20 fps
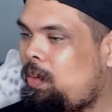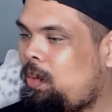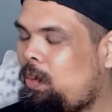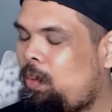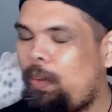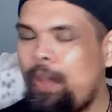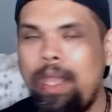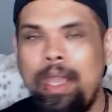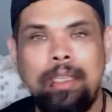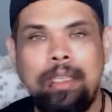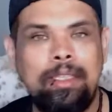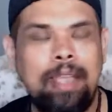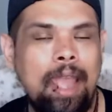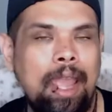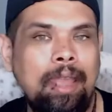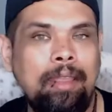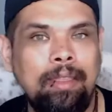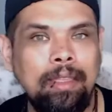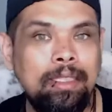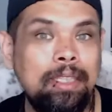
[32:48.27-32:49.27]
we
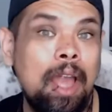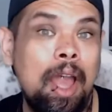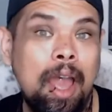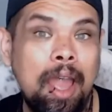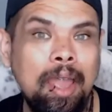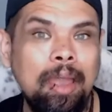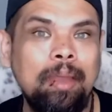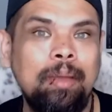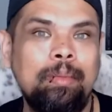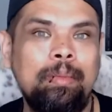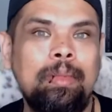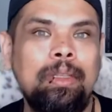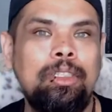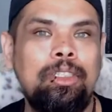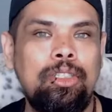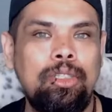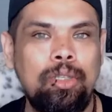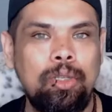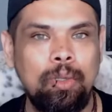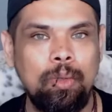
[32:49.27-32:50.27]
take the time
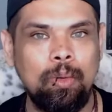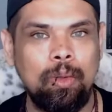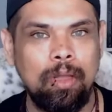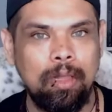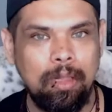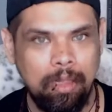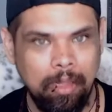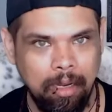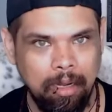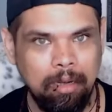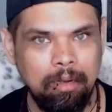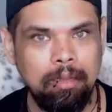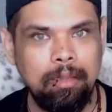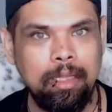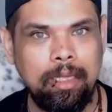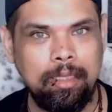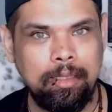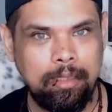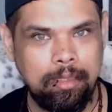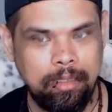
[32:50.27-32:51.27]
to
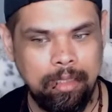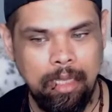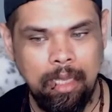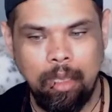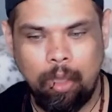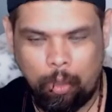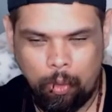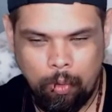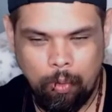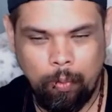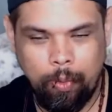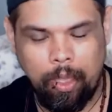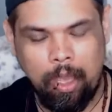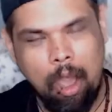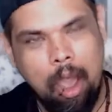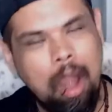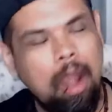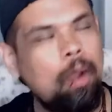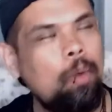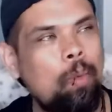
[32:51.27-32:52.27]
clearly see who we
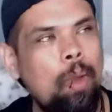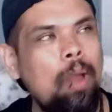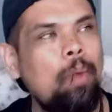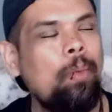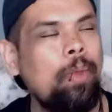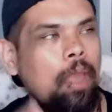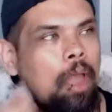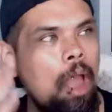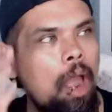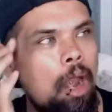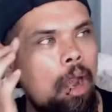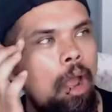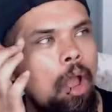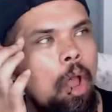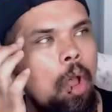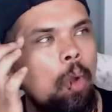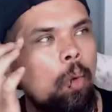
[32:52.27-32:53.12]
are and what we are,